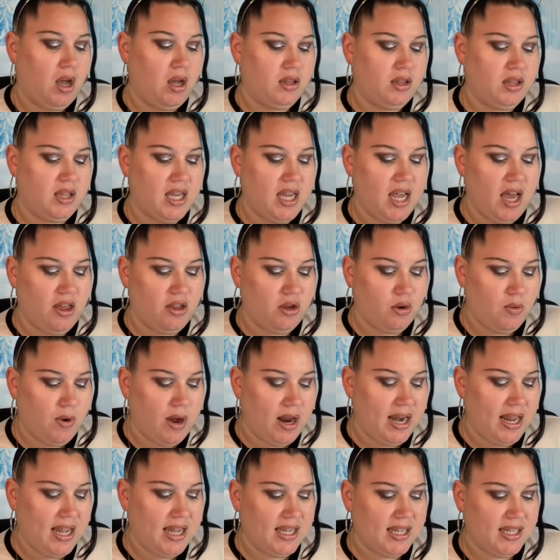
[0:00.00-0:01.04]
the other
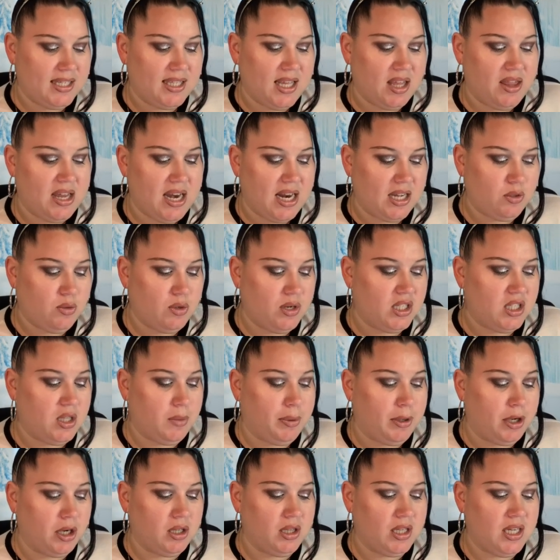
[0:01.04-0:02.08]
one is the next one is the
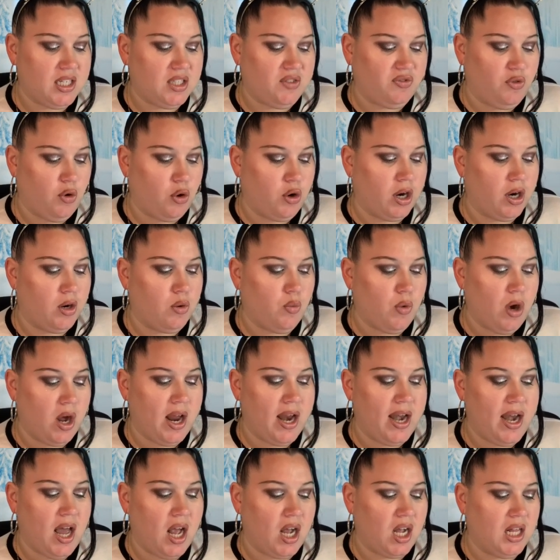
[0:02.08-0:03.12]
Purlisse
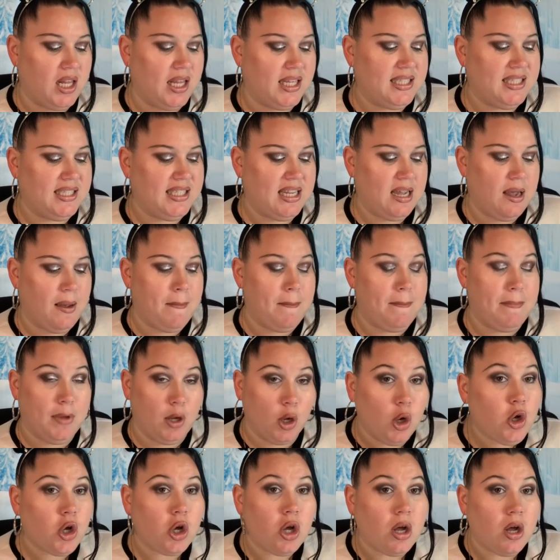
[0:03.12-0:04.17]
4-in-1 cleansing
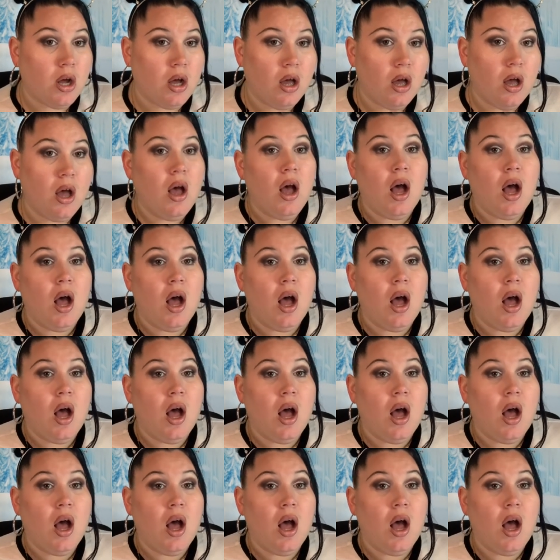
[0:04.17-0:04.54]
milk